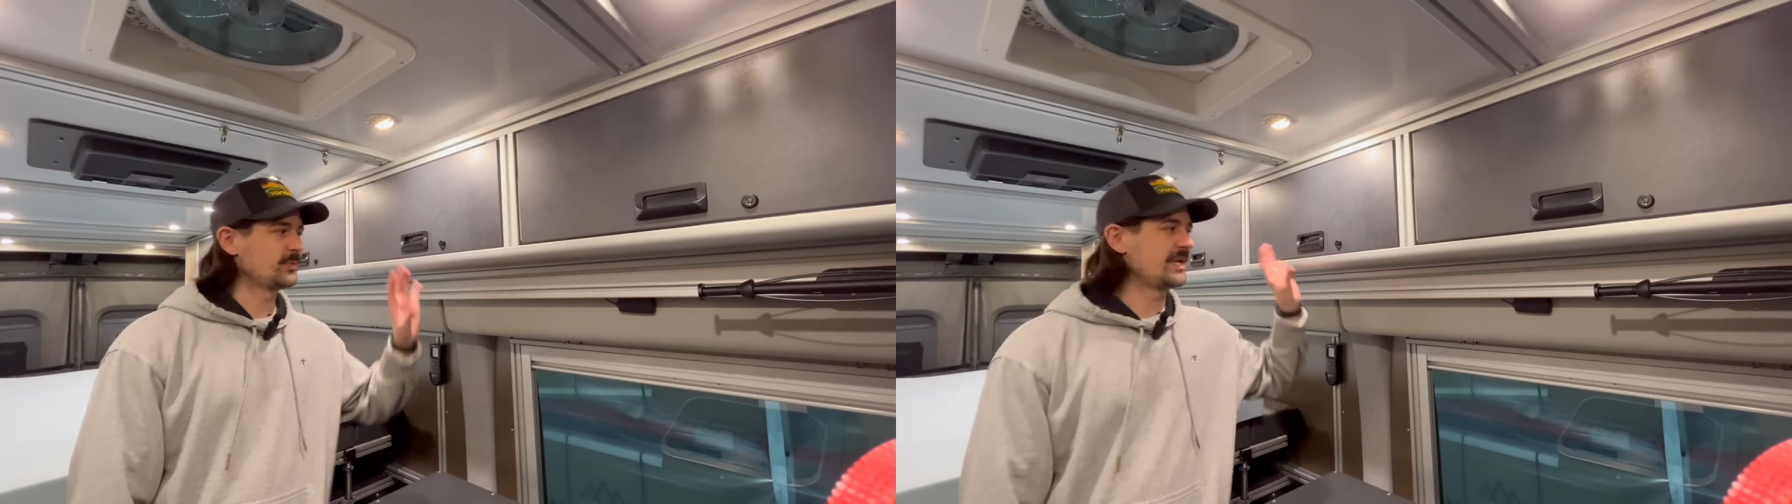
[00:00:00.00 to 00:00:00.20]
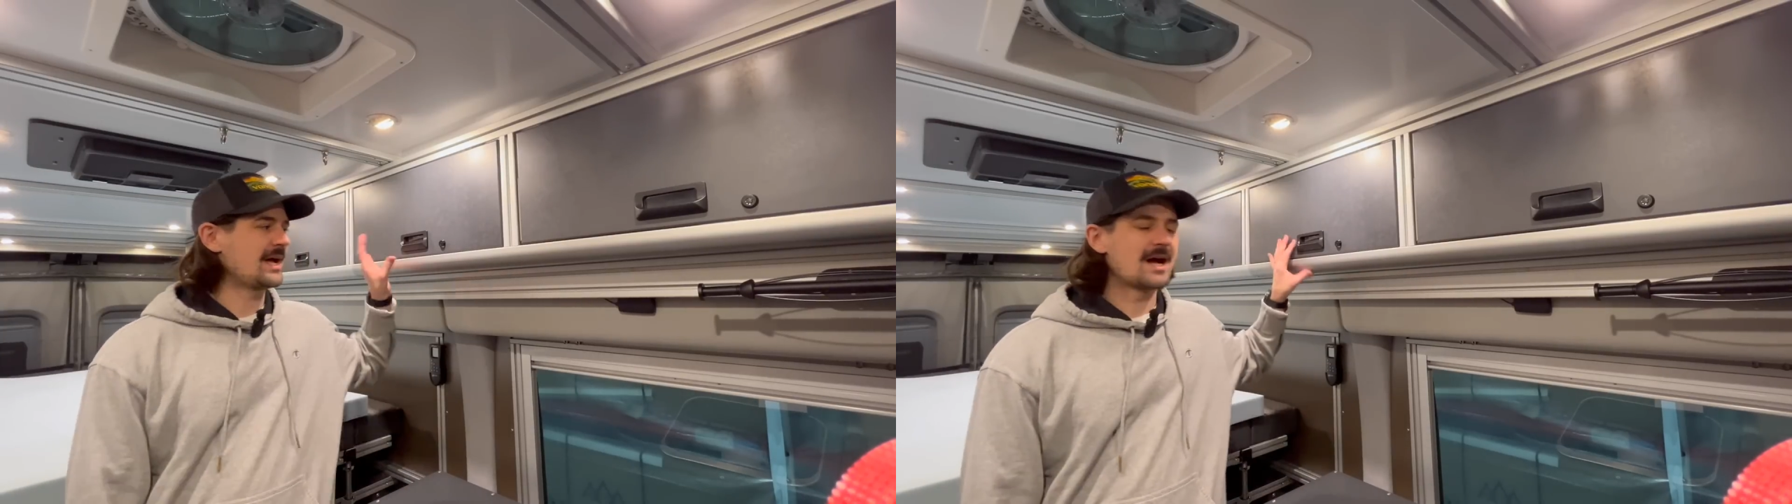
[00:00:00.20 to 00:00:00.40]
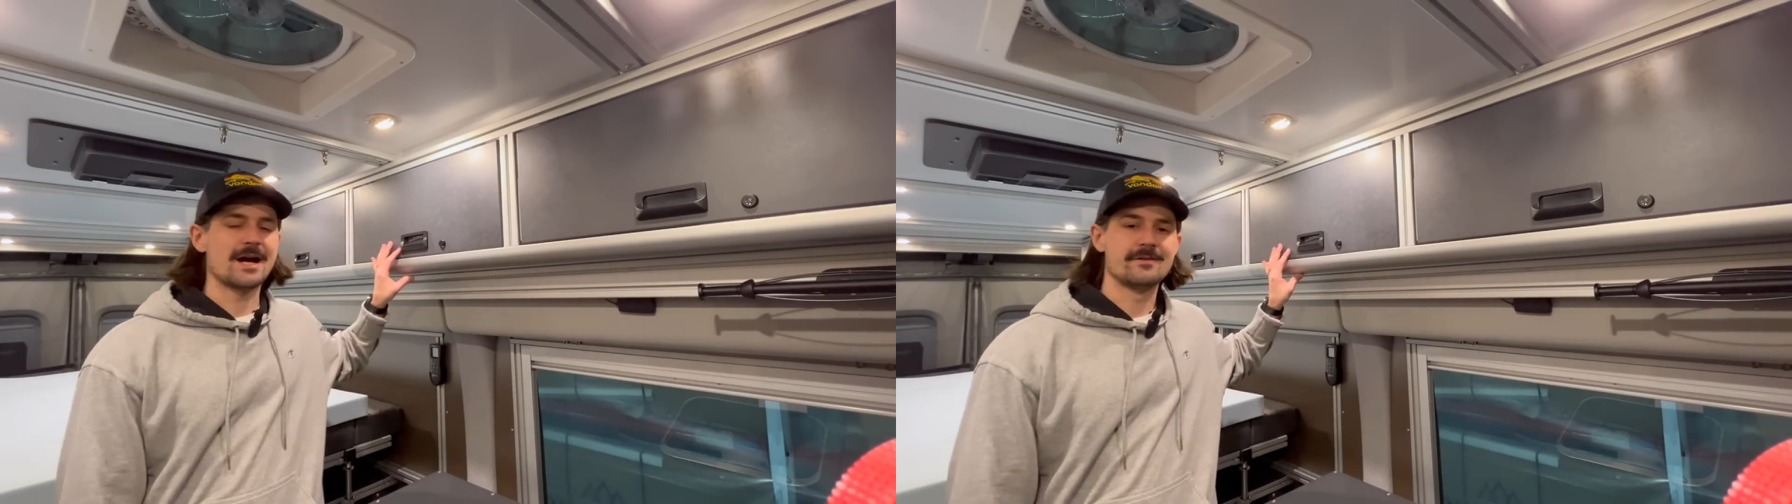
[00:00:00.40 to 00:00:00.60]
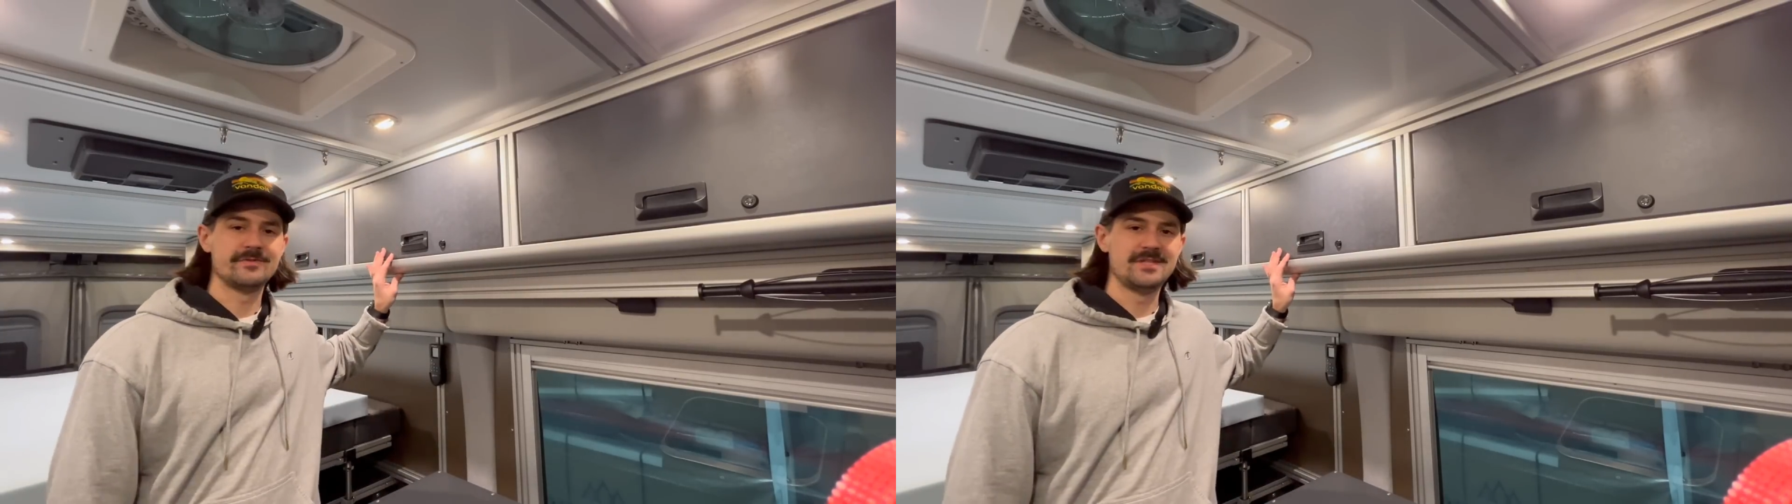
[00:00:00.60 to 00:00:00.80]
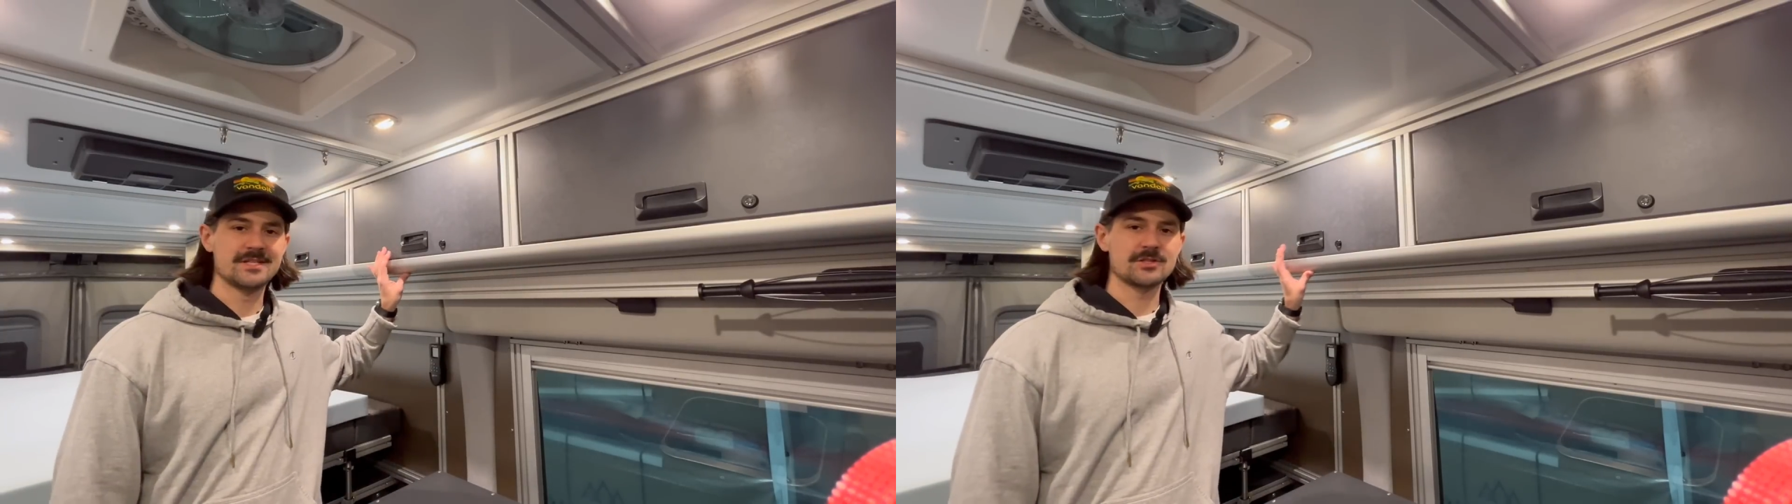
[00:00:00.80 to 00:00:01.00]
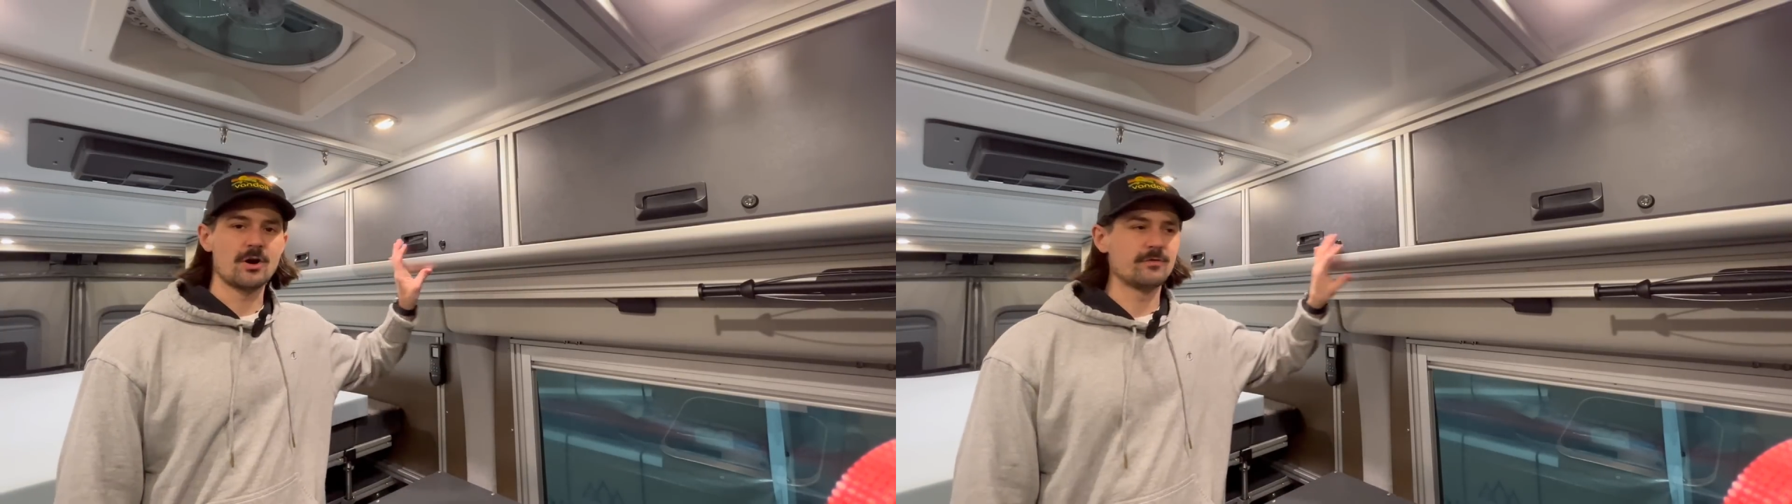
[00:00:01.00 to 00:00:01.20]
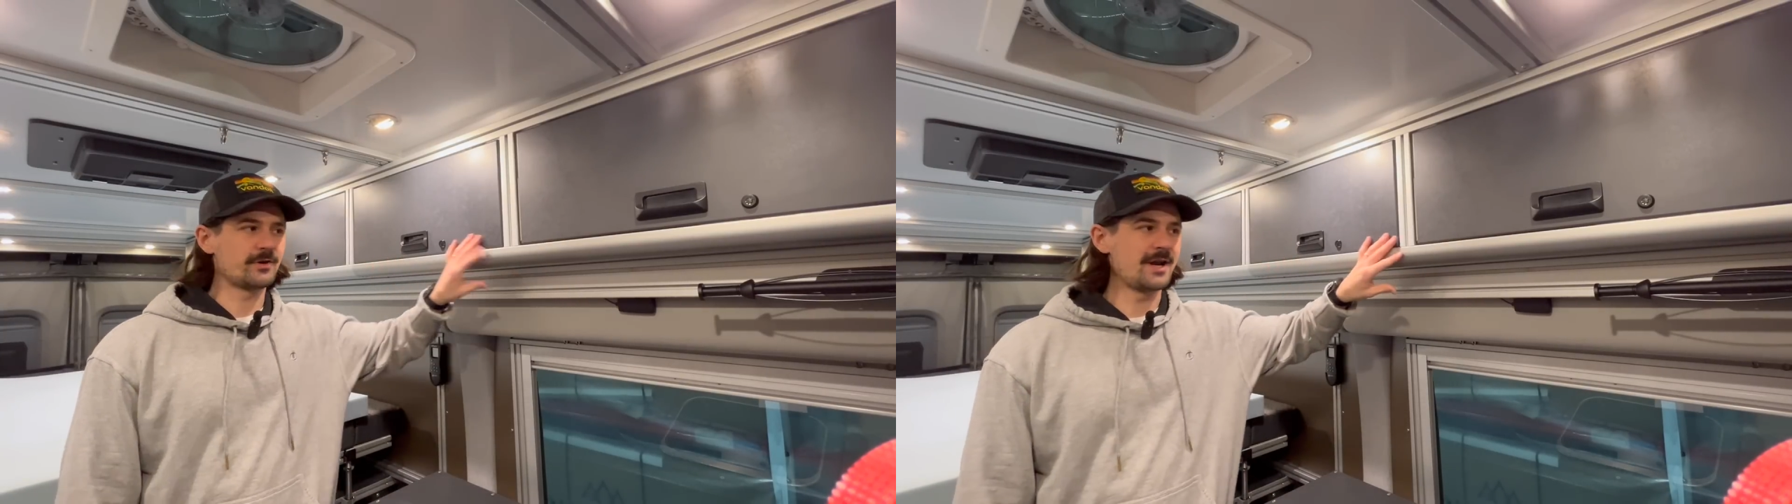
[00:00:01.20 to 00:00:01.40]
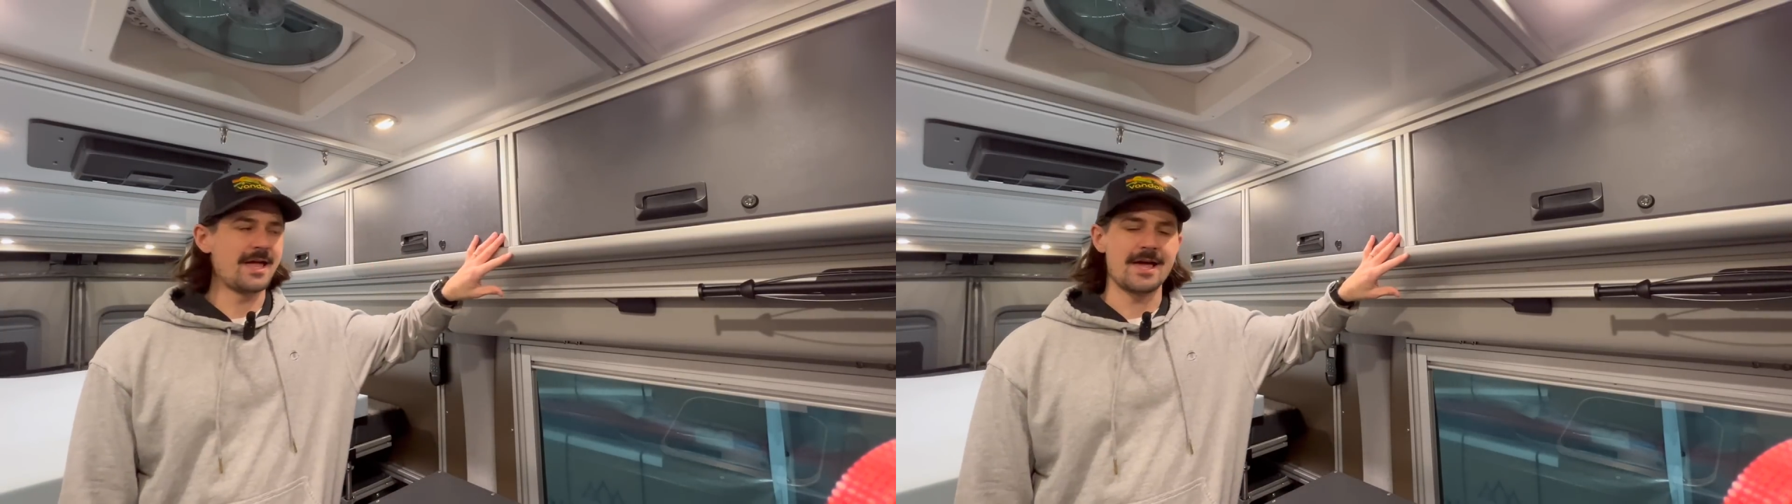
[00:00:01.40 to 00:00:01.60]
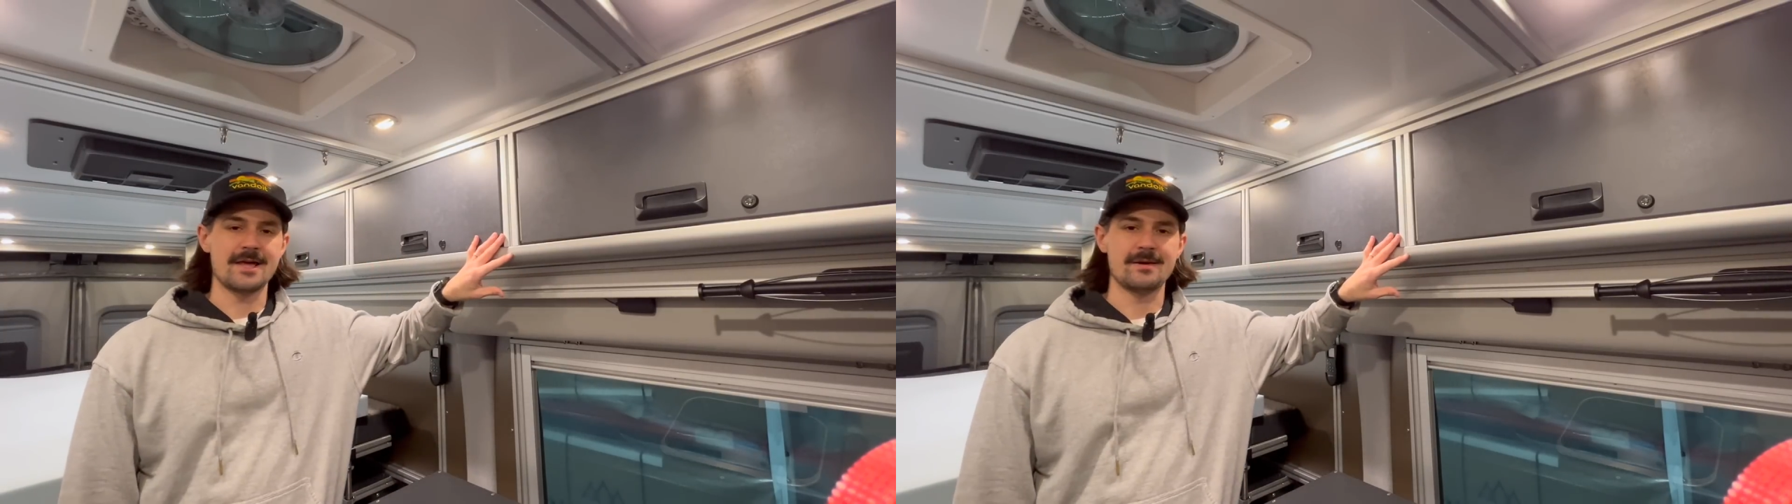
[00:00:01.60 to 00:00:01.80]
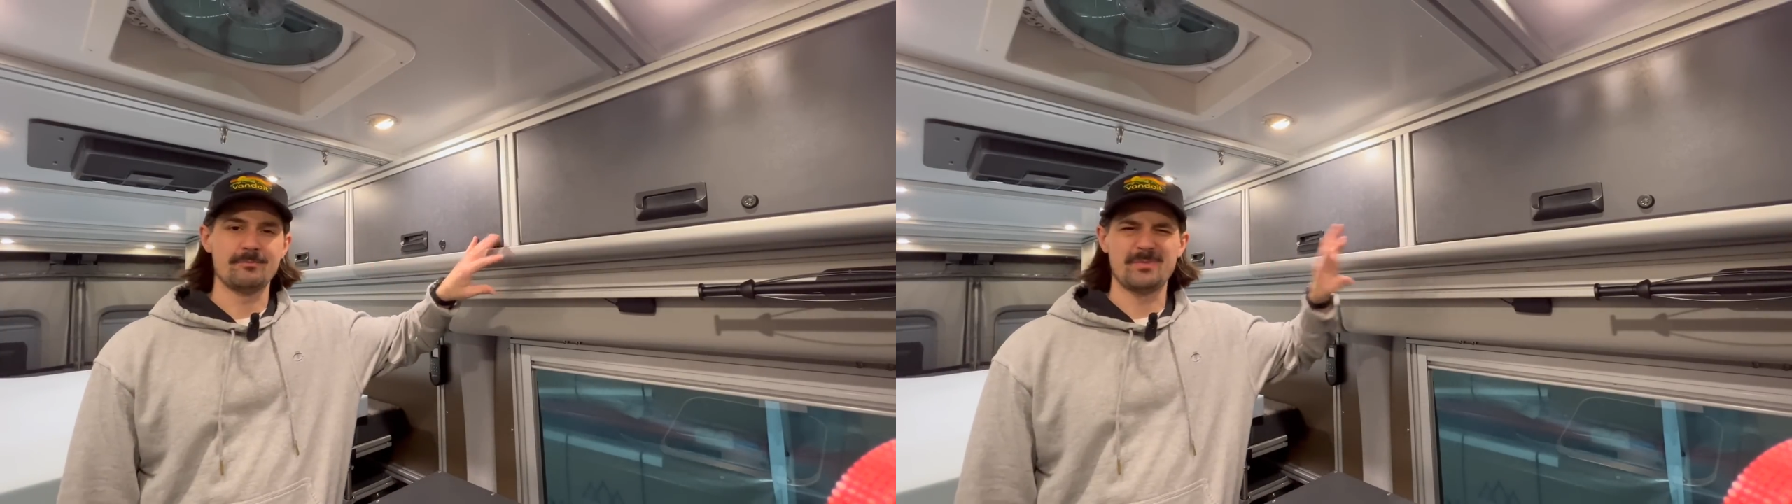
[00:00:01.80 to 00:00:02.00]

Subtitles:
we have this overhead,